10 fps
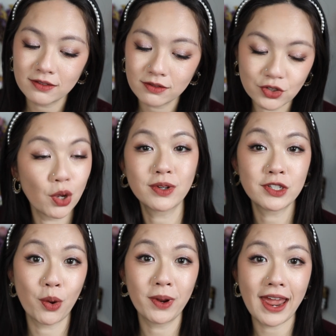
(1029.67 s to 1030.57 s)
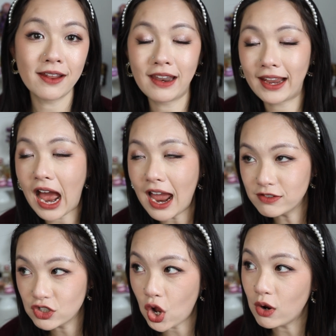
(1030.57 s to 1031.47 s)
So glad. Like, I've
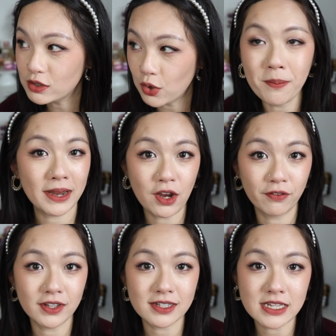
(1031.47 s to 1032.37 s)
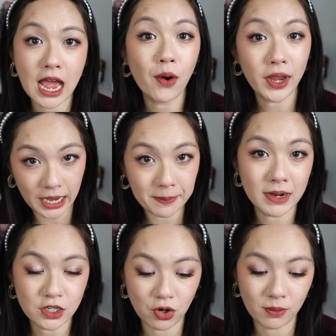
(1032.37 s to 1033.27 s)
stocked so many of this now in
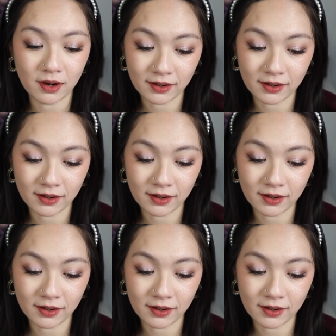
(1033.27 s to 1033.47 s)
my drawer.